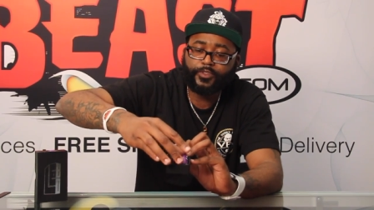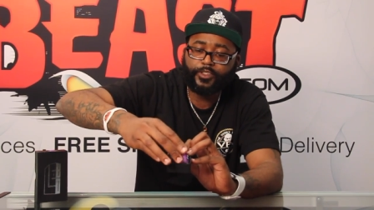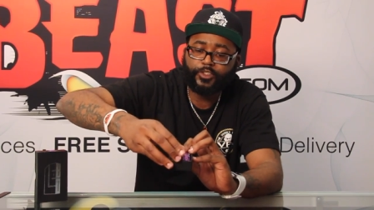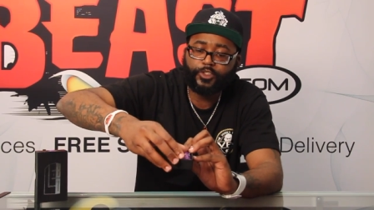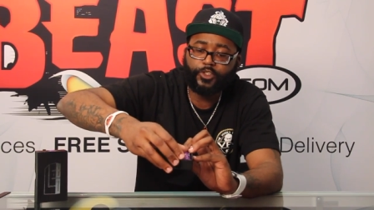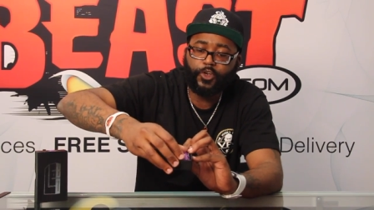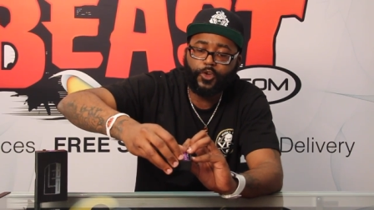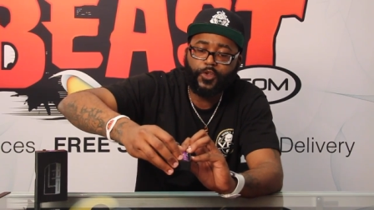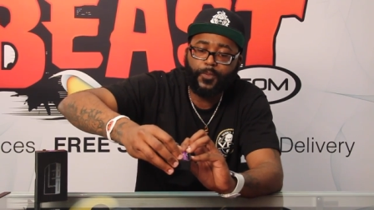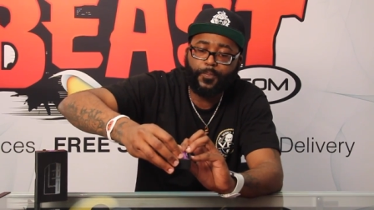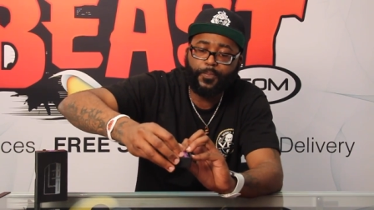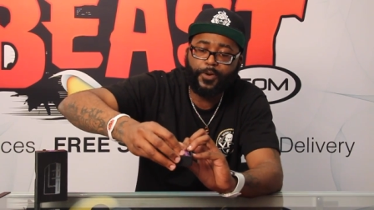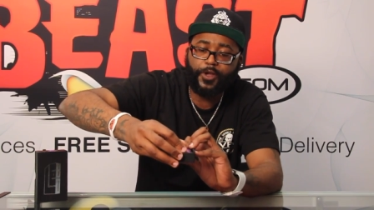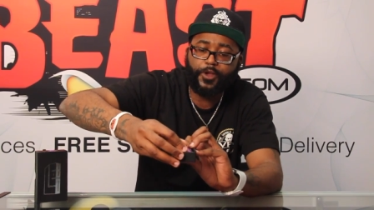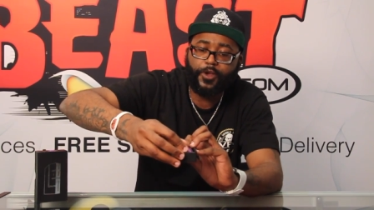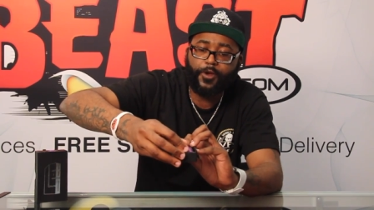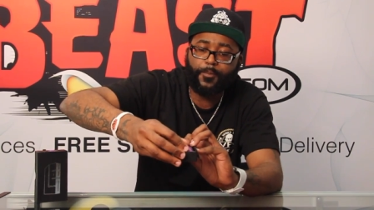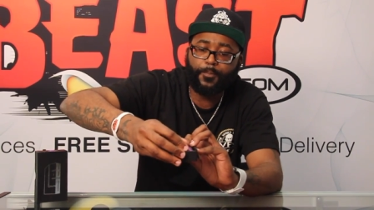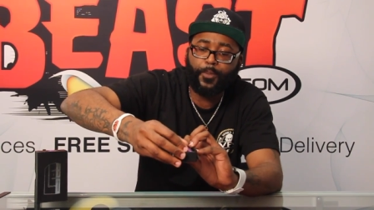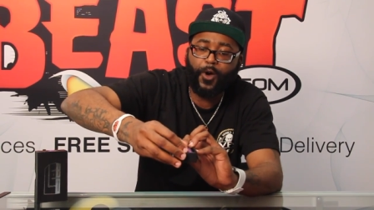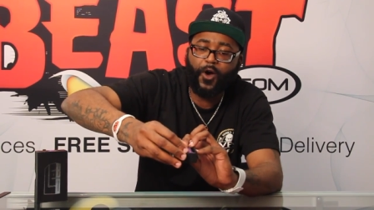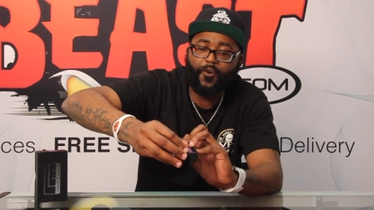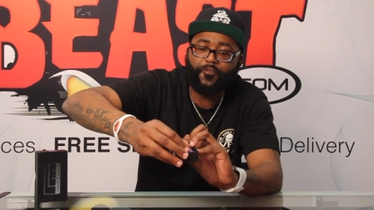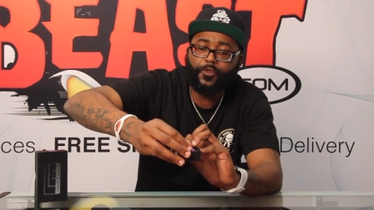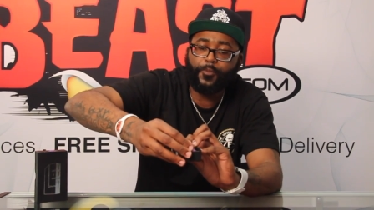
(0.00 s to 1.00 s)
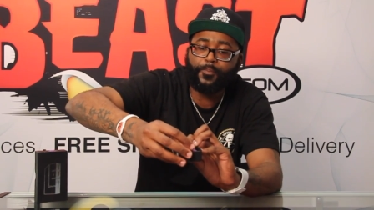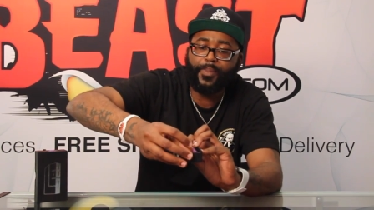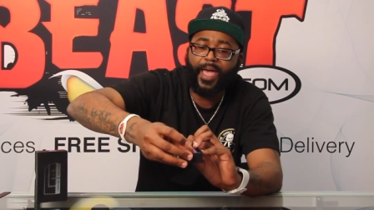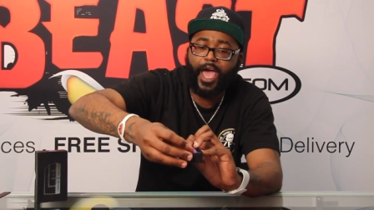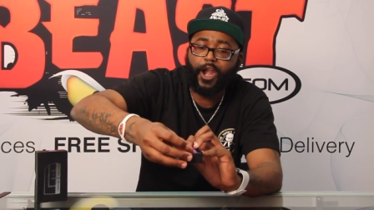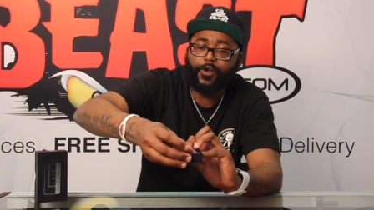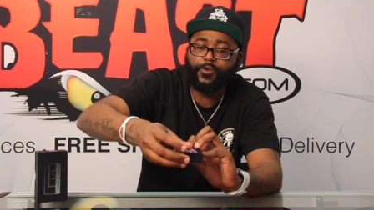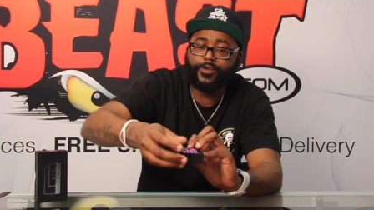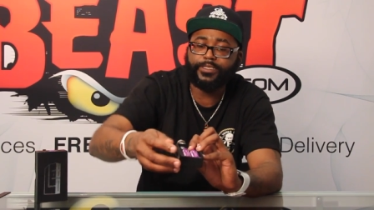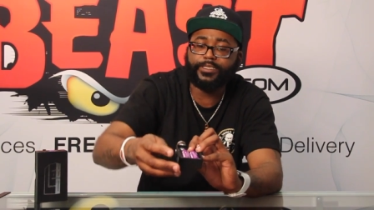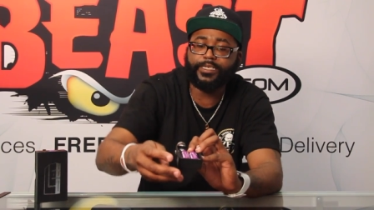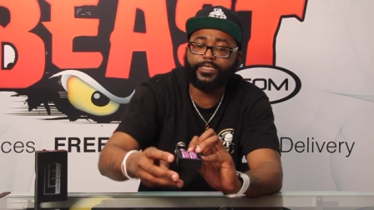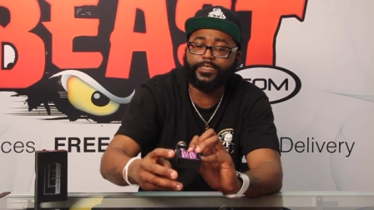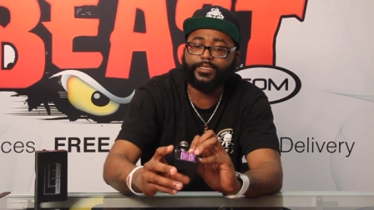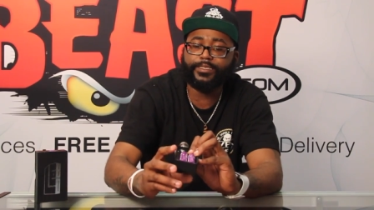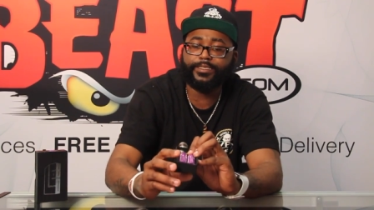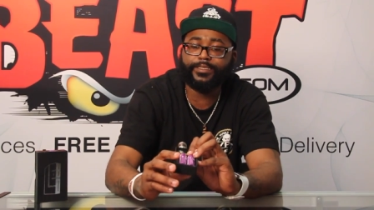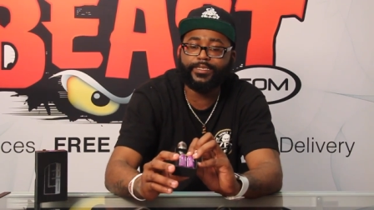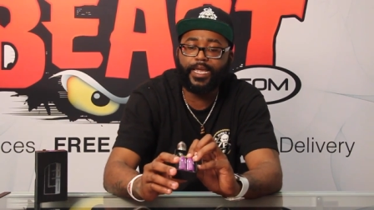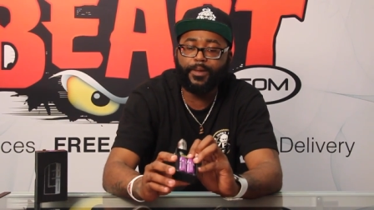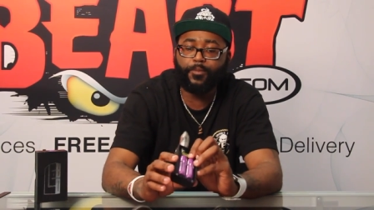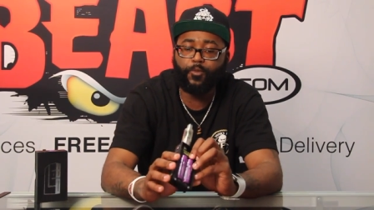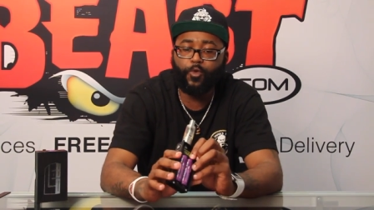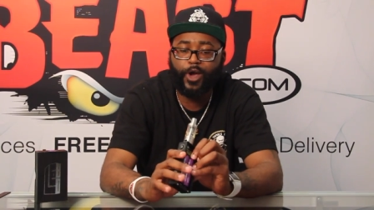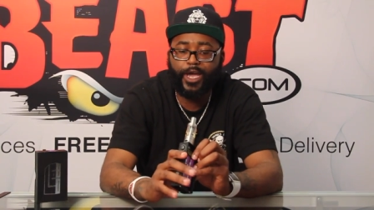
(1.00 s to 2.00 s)
So you put your both the batteries in the
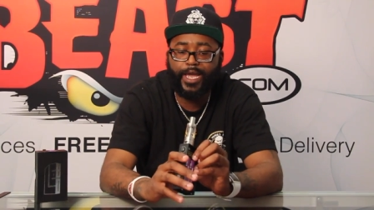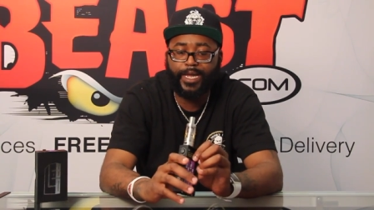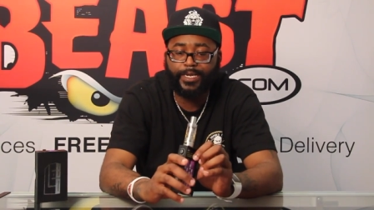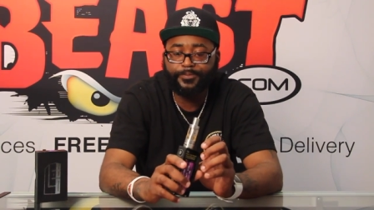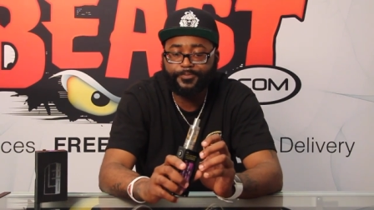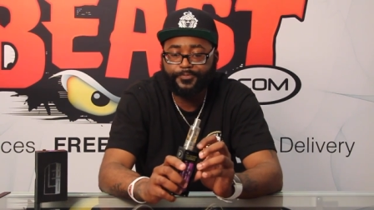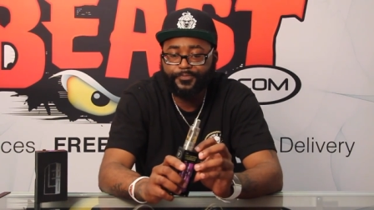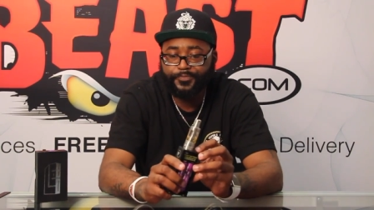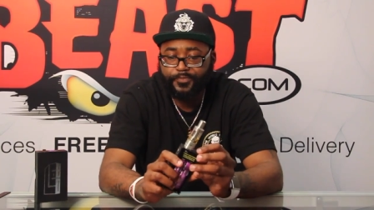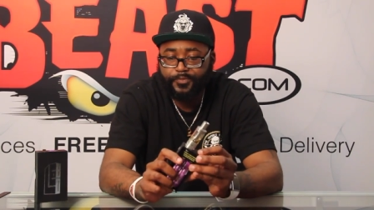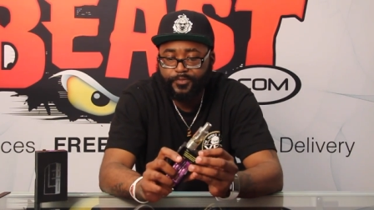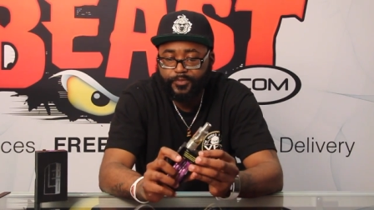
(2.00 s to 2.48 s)
same way.